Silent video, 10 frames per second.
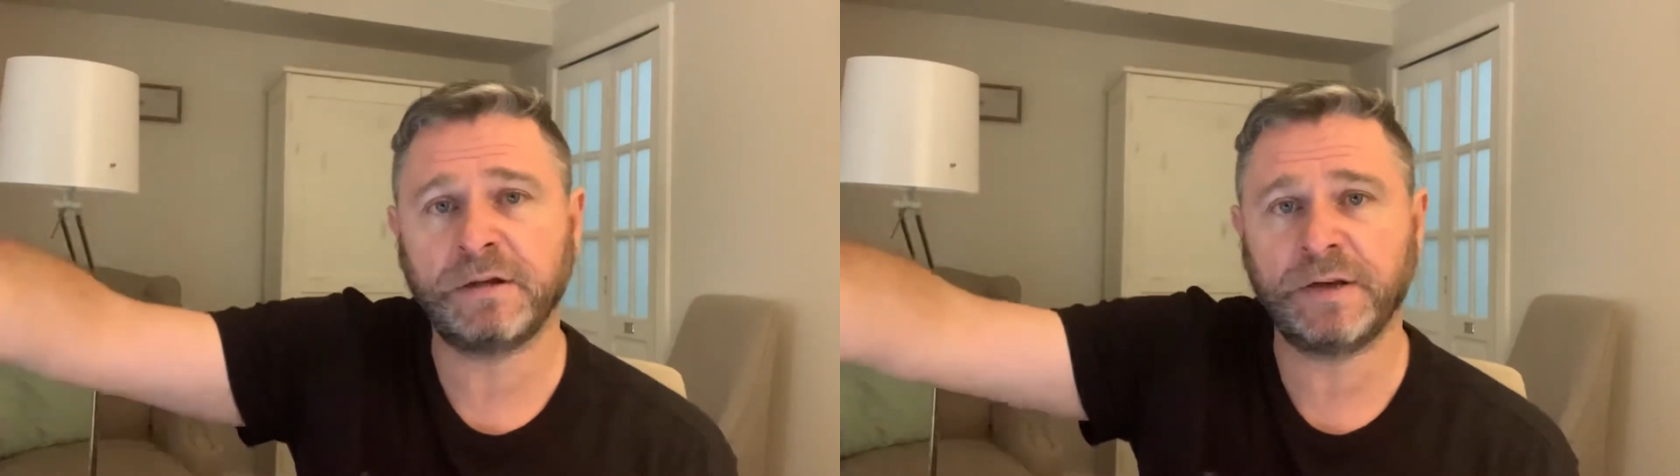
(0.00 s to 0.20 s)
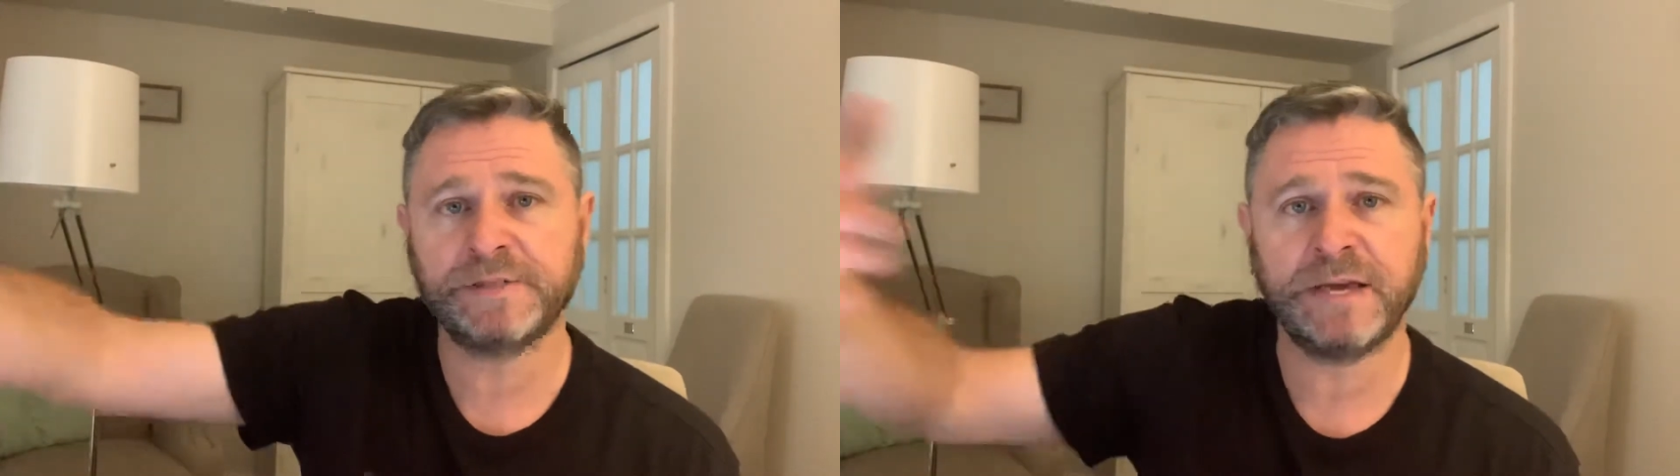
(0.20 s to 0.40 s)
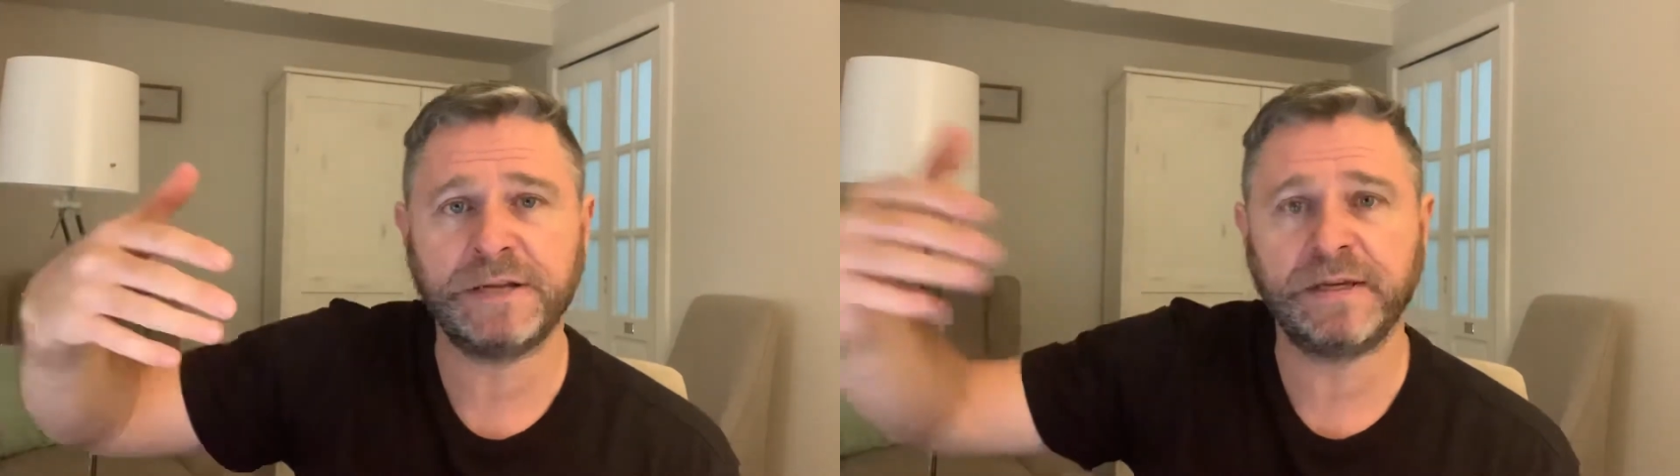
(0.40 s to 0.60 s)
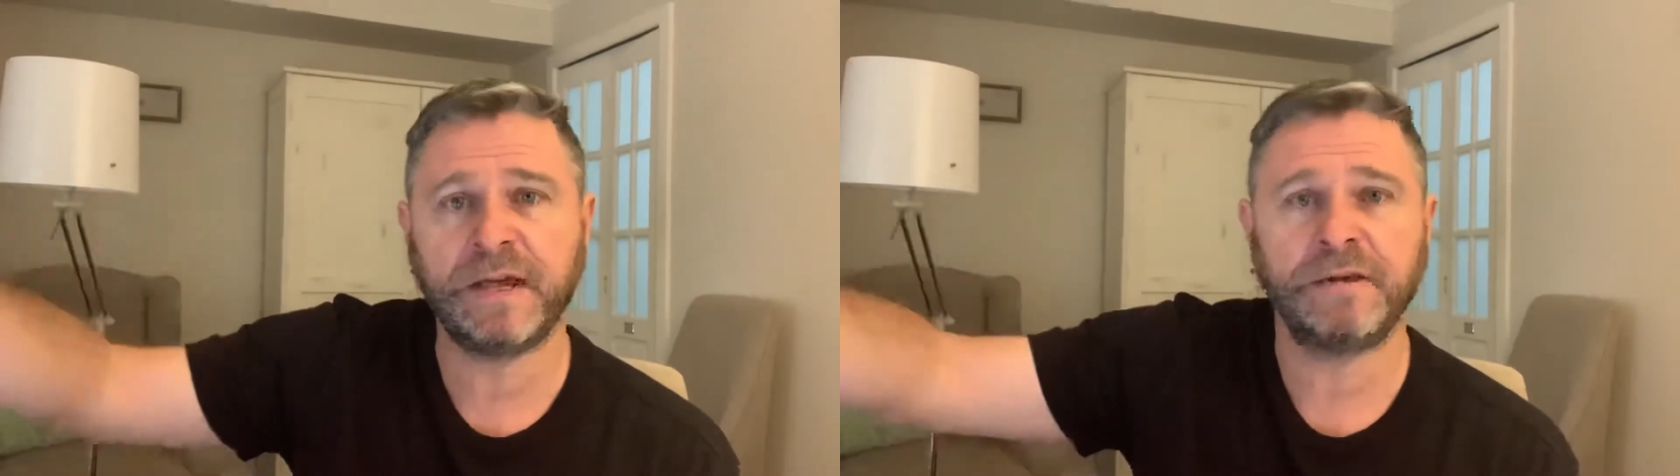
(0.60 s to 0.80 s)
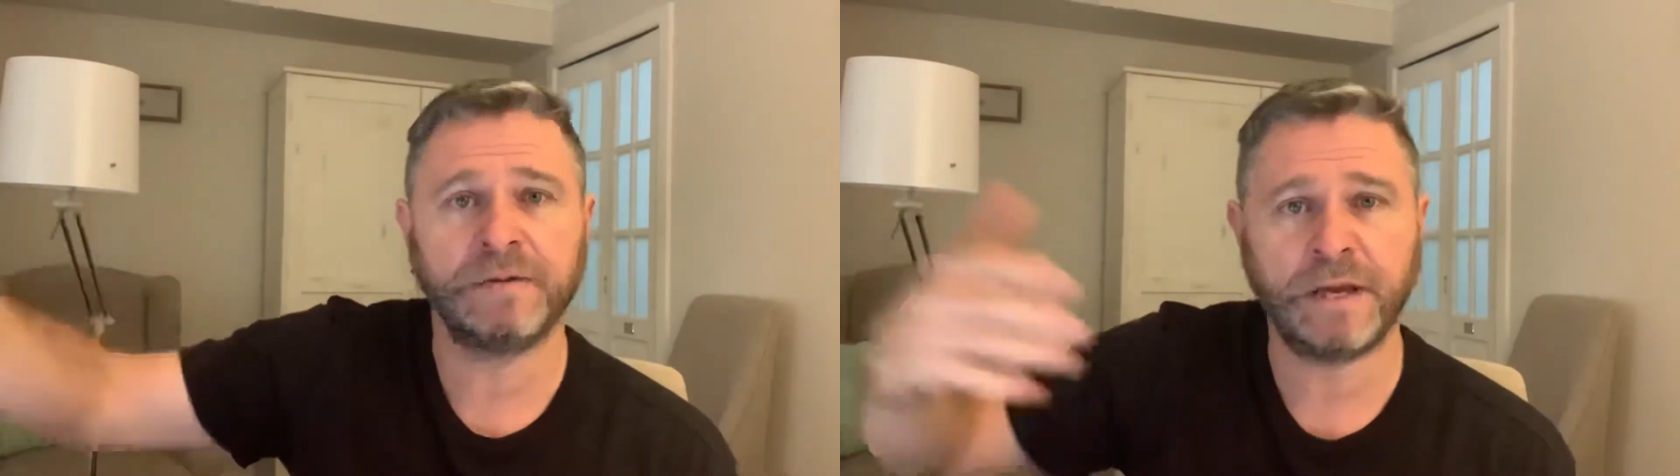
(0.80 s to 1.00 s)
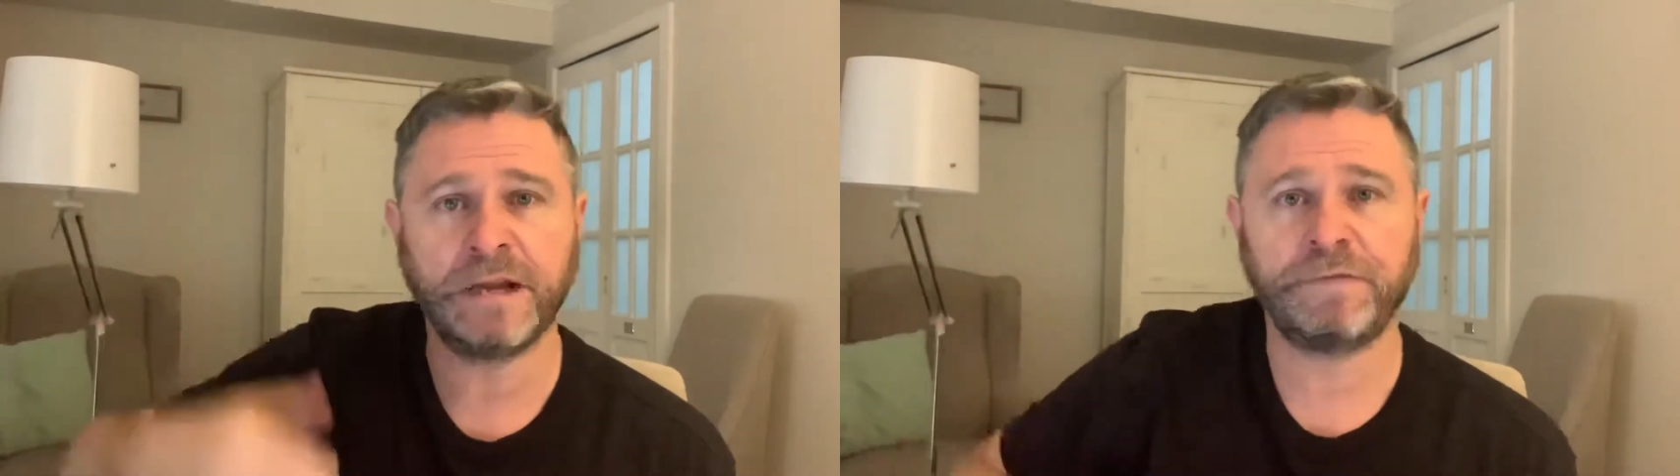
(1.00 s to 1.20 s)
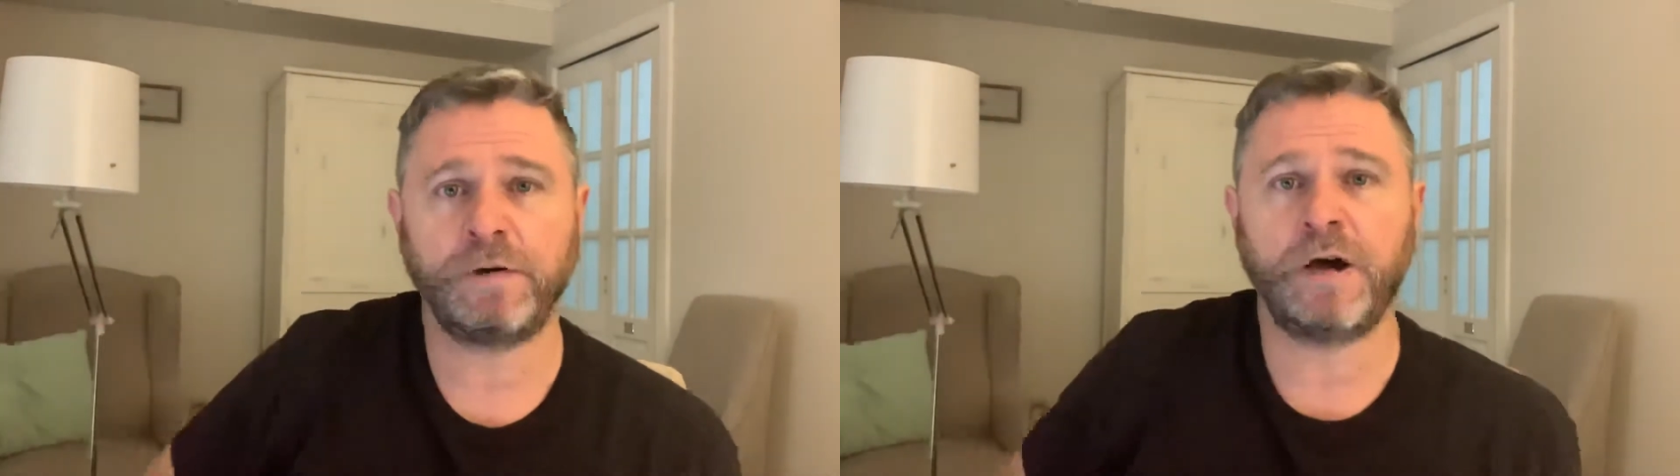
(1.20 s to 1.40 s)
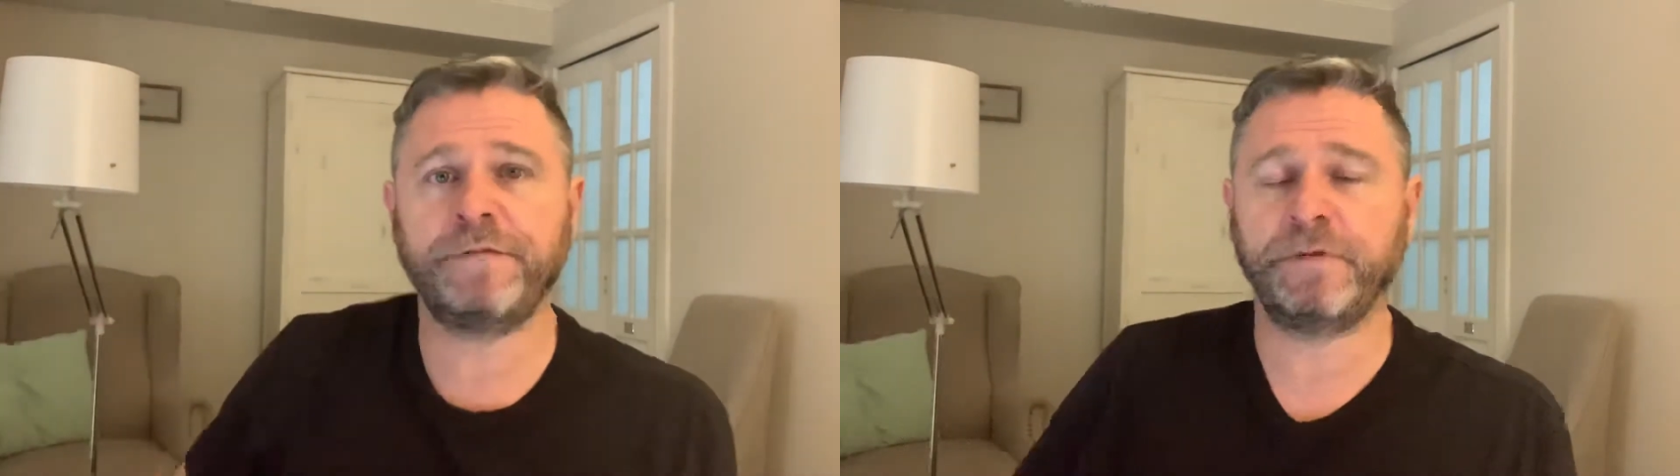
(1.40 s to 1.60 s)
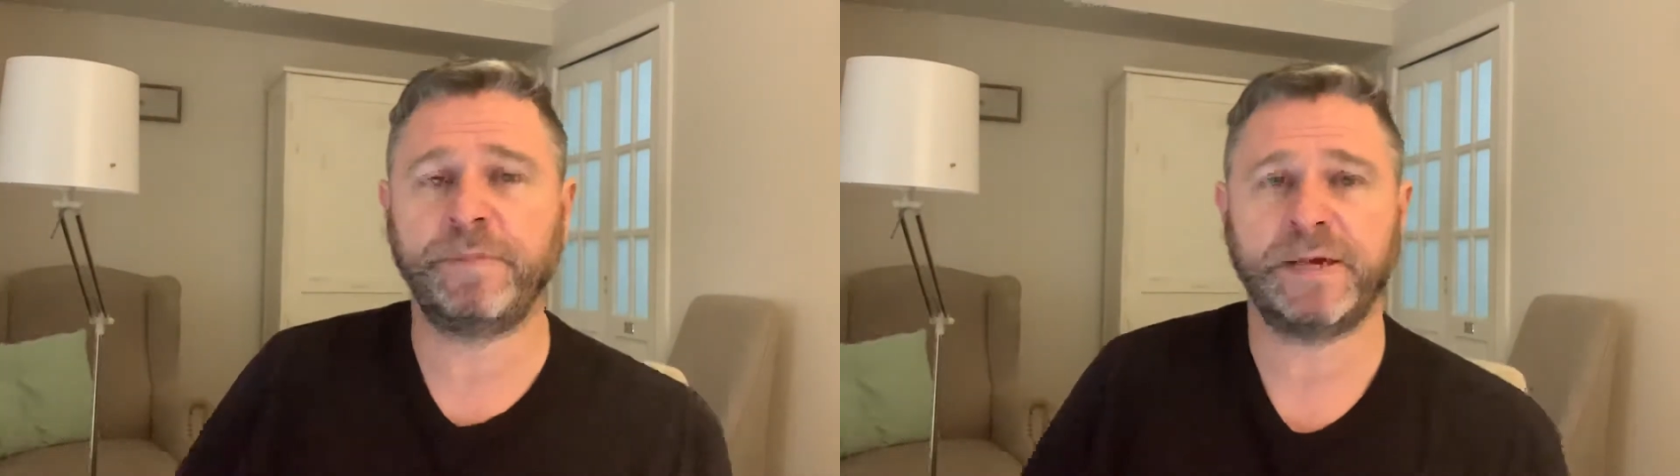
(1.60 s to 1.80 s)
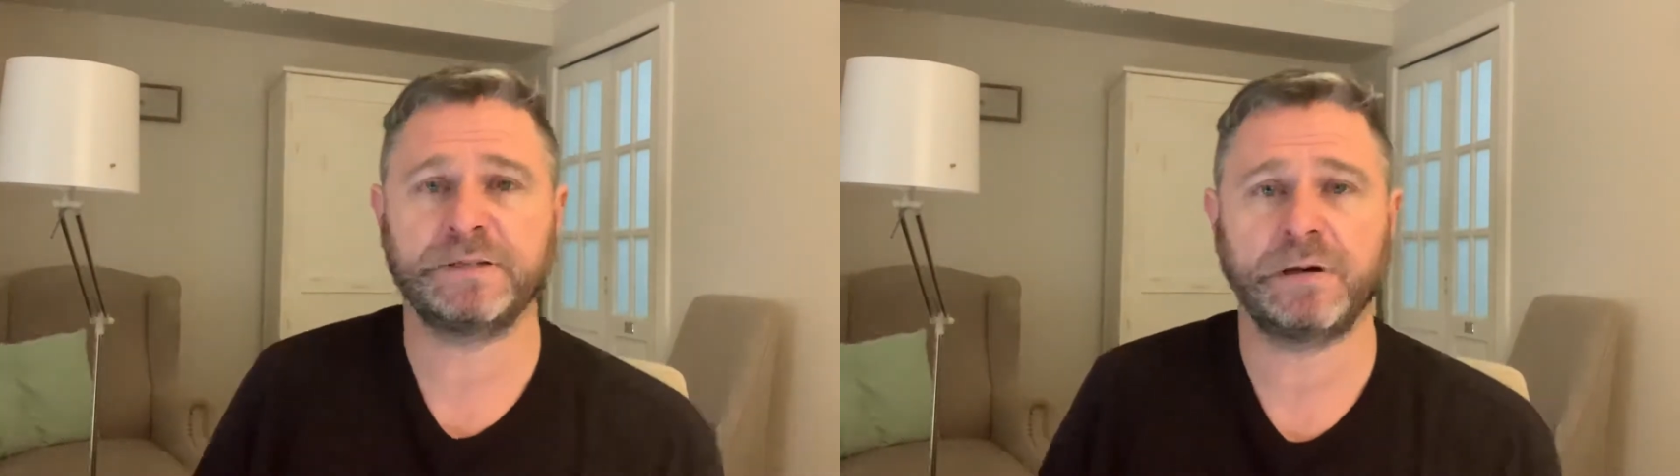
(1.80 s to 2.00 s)
I tend to get enough light from
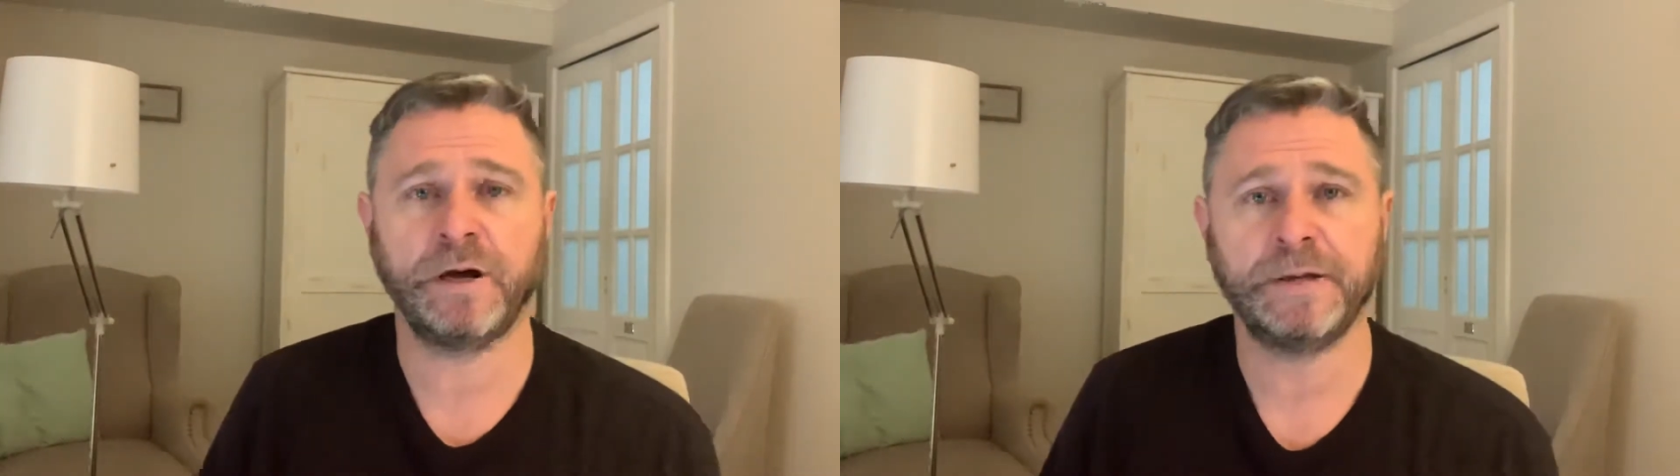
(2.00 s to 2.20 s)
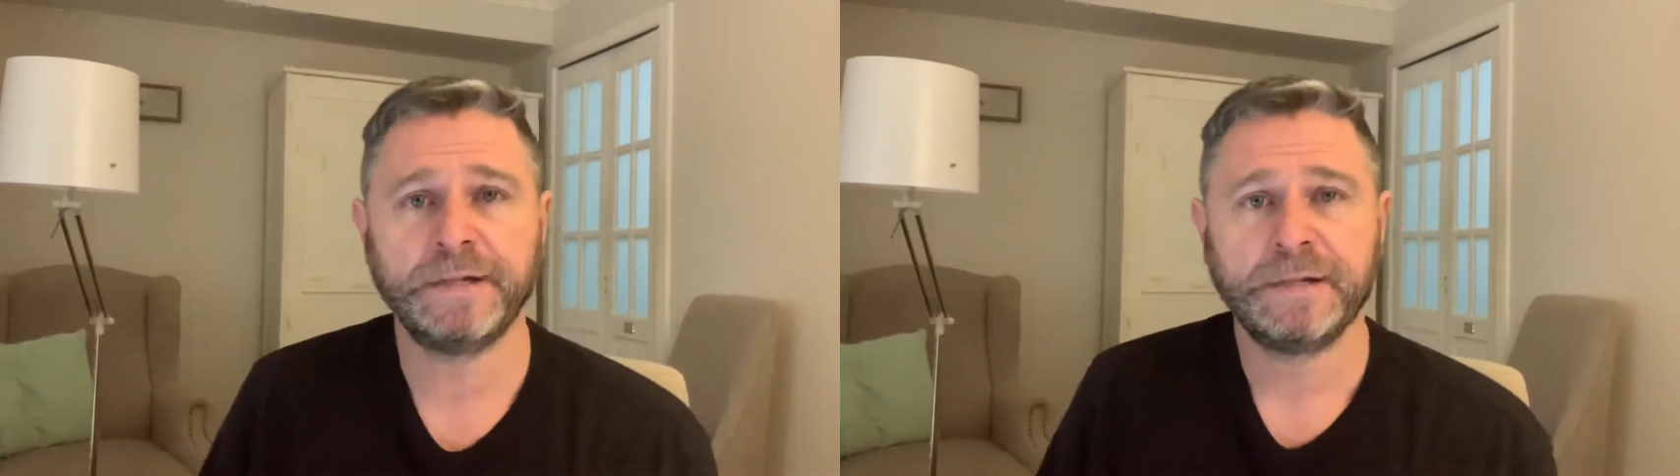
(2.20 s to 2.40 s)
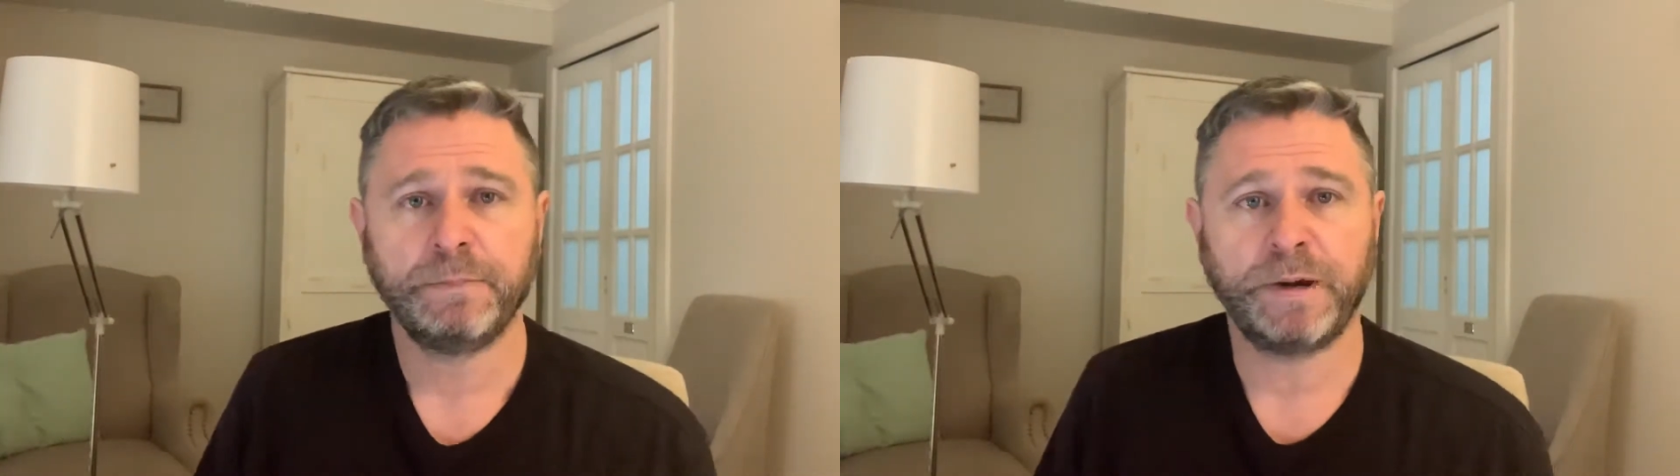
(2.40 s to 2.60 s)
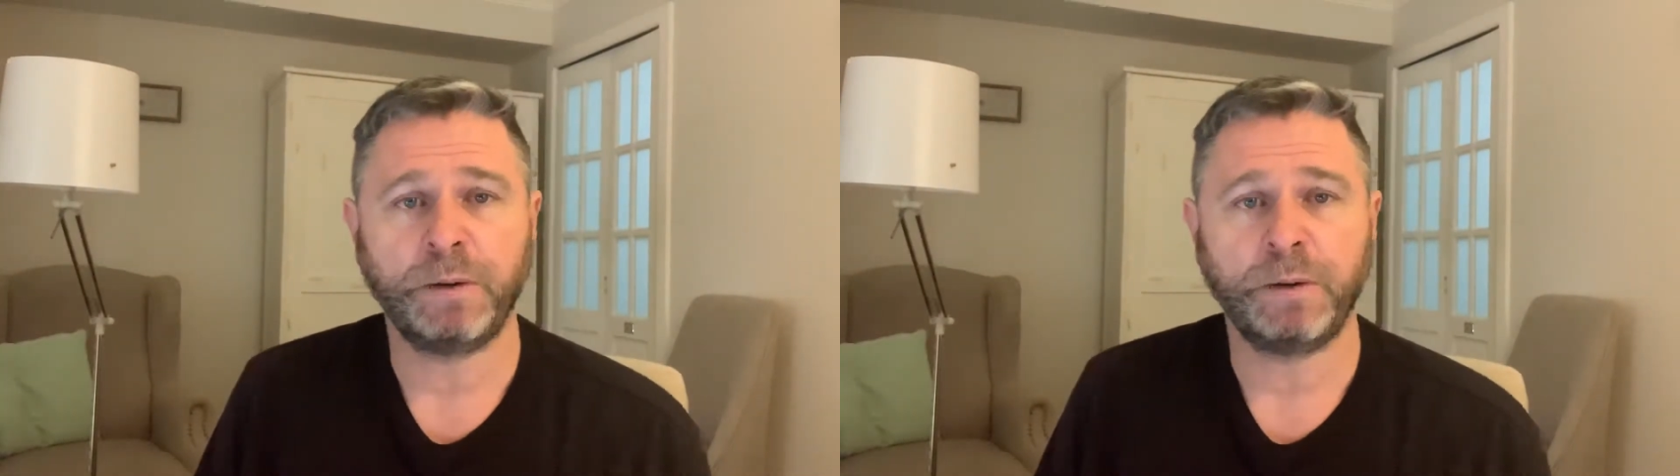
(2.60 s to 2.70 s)
that side. But